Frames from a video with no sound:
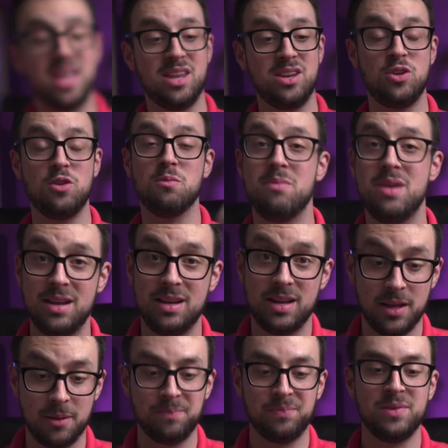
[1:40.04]
in
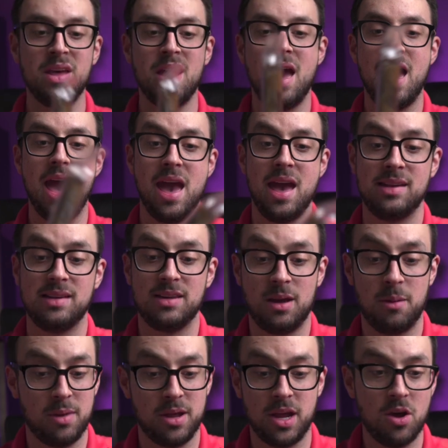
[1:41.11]
humidity. And,
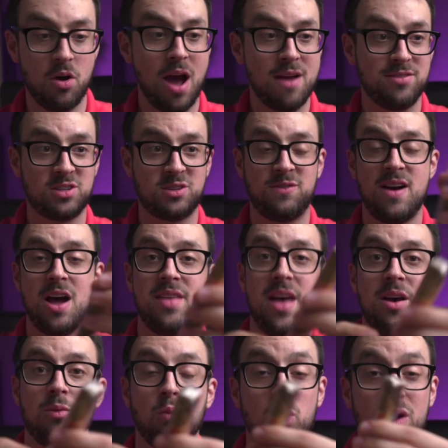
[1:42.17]
you know, I just found
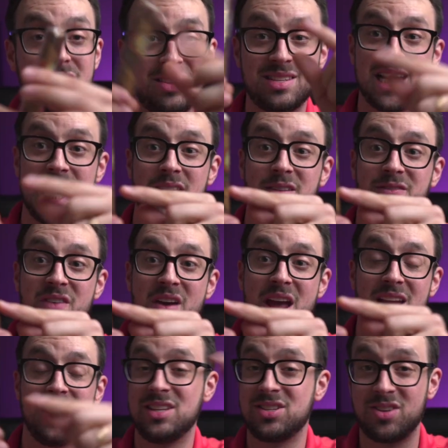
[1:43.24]
that with
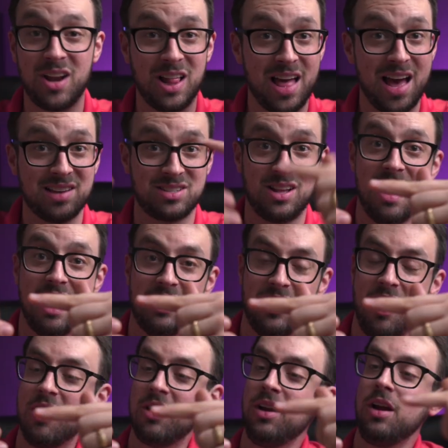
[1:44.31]
cellophane, it's gonna last a lot
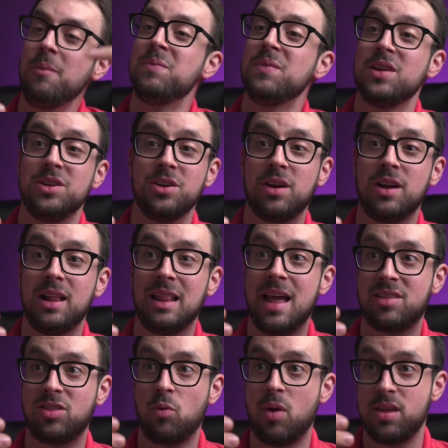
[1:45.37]
longer. You're gonna
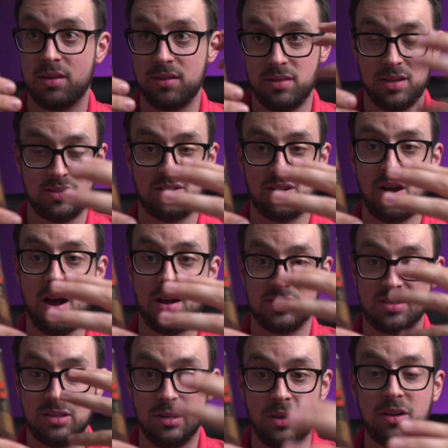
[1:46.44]
like the way that the
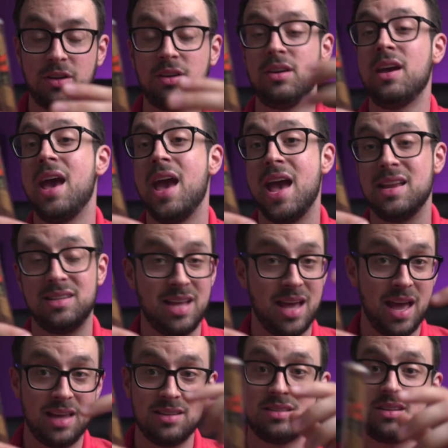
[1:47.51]
cigars look and
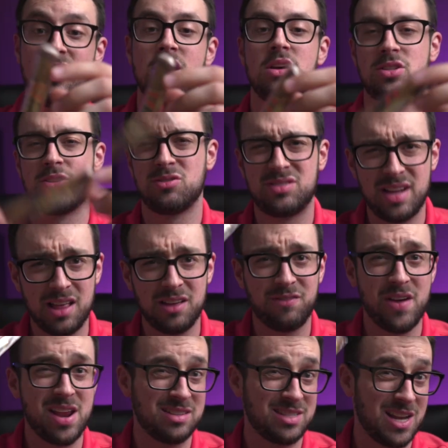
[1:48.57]
taste. So
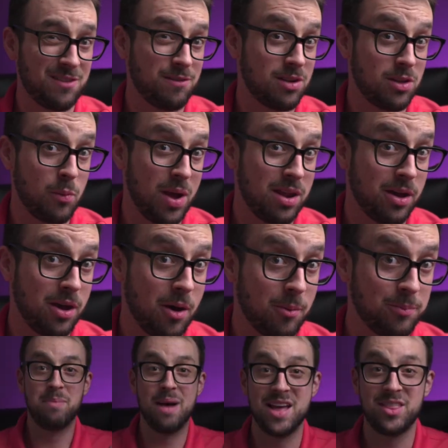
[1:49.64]
cellophane is definitely the way to
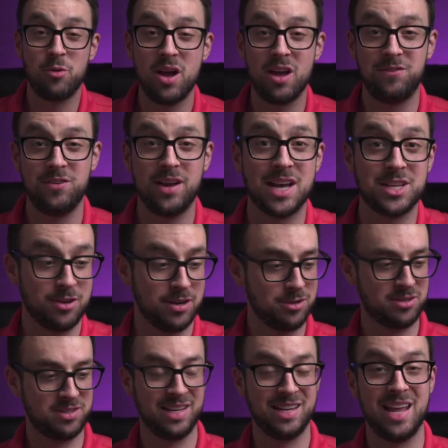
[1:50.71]
go. By the way, if you guys are
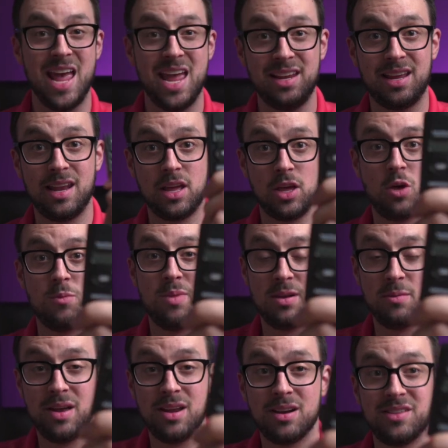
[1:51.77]
interested in getting
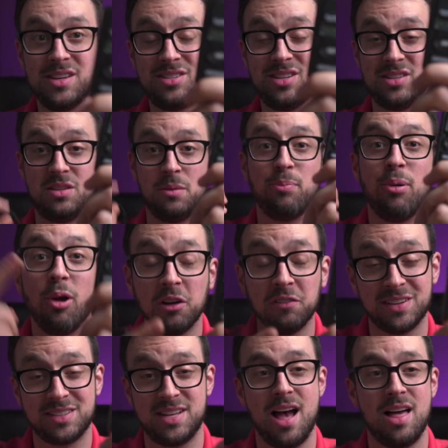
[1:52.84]
humidimeter, this is the
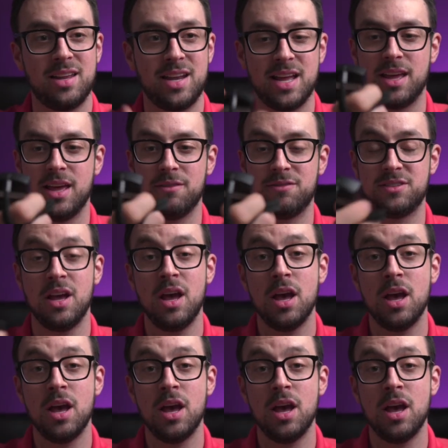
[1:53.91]
perfect holiday gift.